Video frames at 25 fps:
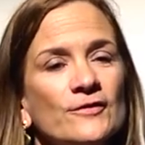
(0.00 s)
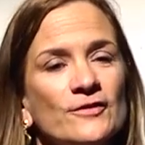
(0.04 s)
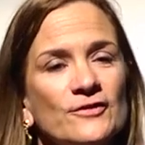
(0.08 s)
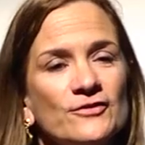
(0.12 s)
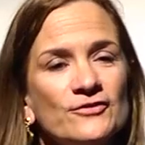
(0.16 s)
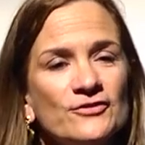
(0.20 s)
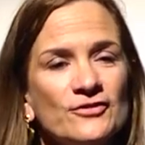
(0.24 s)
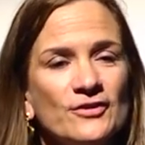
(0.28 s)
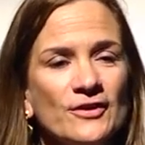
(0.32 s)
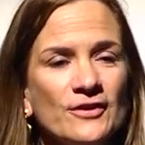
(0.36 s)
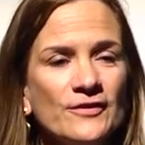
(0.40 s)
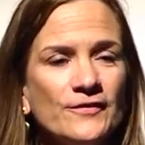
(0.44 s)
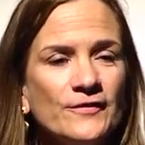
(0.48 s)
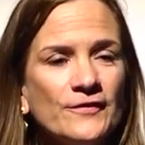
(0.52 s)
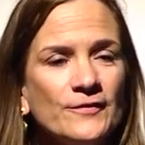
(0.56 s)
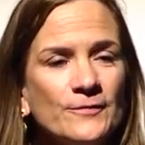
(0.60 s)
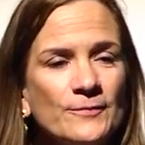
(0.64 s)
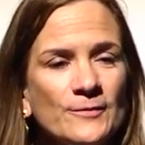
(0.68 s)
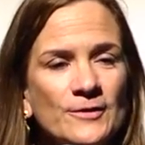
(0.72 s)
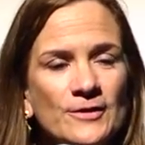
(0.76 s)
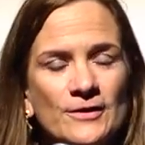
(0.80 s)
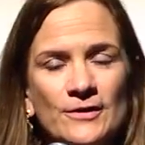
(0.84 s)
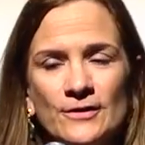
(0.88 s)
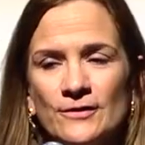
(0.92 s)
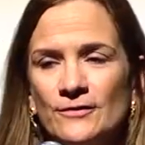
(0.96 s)
to chase
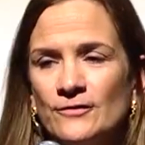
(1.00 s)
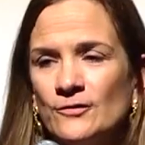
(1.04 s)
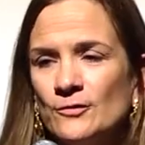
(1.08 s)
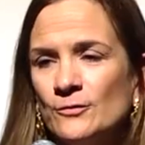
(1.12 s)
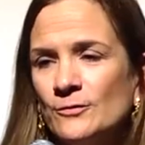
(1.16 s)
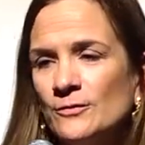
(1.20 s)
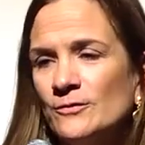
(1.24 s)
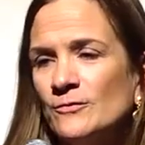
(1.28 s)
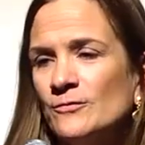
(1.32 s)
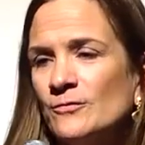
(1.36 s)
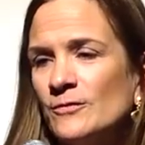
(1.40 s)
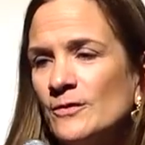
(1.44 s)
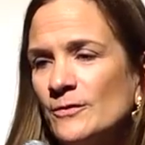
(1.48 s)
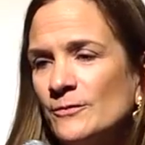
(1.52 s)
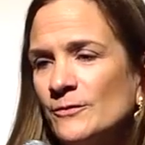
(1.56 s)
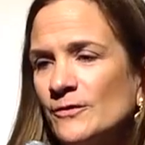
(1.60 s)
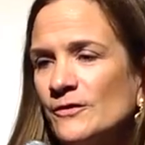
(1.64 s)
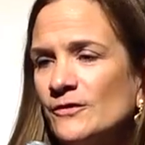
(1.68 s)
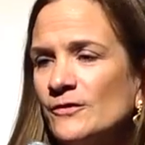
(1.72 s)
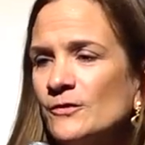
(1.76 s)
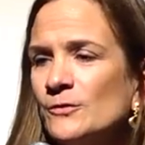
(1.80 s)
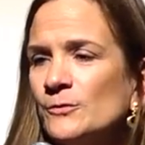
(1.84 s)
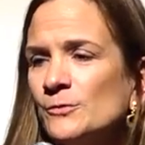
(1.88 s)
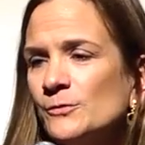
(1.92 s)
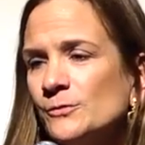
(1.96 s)
me to and from
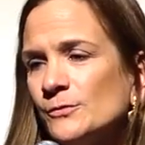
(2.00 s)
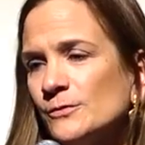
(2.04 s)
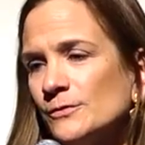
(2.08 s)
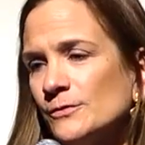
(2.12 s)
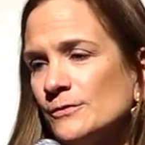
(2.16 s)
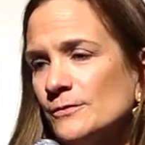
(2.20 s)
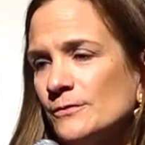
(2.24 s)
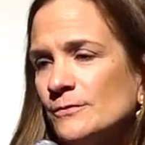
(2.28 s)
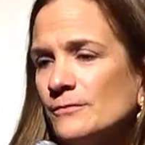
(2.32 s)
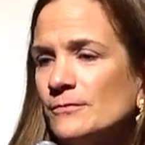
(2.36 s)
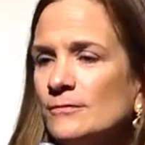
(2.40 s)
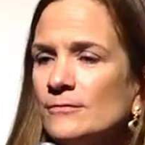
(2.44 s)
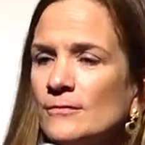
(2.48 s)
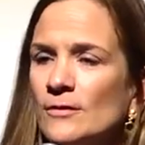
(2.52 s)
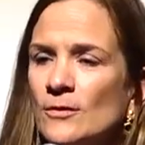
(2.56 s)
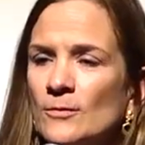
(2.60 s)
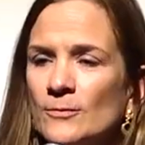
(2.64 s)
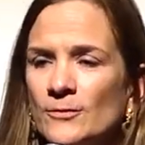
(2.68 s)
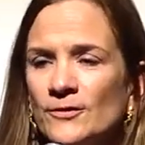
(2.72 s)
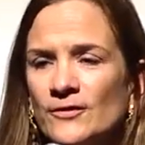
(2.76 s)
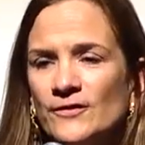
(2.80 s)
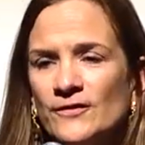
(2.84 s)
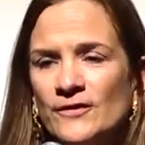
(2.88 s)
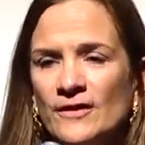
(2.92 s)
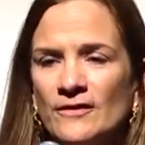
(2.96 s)
school
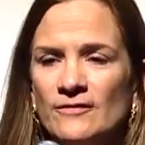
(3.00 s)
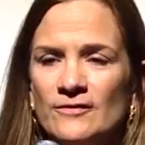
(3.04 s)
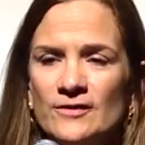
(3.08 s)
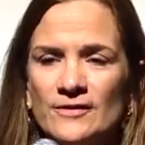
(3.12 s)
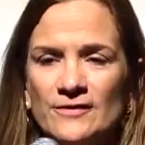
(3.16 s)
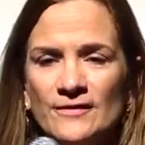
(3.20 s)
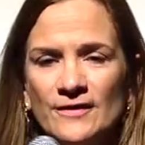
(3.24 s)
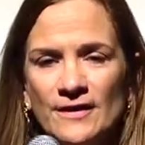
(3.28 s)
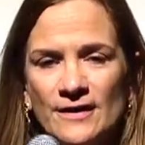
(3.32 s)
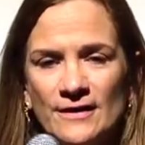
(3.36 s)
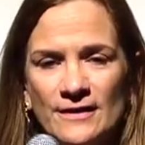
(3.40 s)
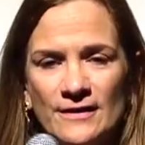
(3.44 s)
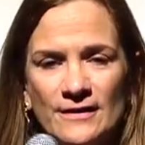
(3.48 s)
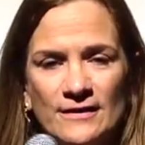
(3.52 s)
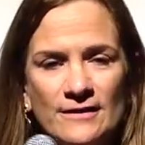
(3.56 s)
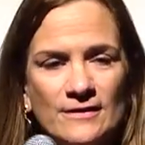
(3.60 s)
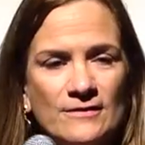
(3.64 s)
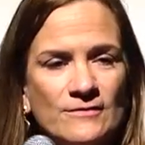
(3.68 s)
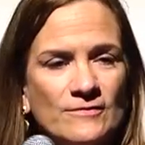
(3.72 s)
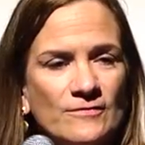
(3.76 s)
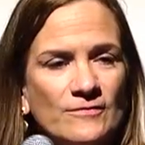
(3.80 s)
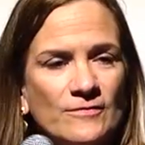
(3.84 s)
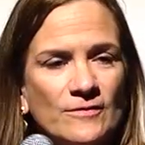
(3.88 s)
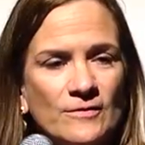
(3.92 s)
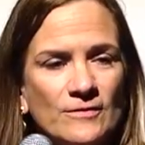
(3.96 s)
almost every day
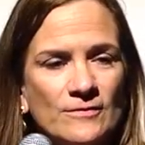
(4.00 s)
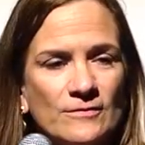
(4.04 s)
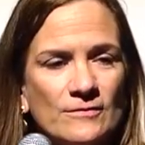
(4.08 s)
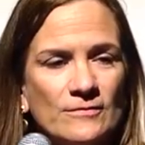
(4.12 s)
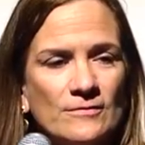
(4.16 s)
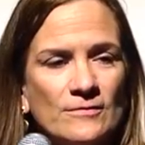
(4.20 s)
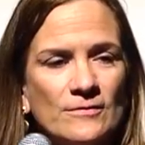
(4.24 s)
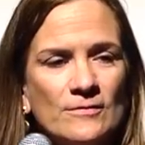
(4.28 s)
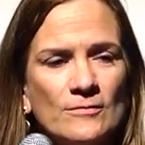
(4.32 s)
for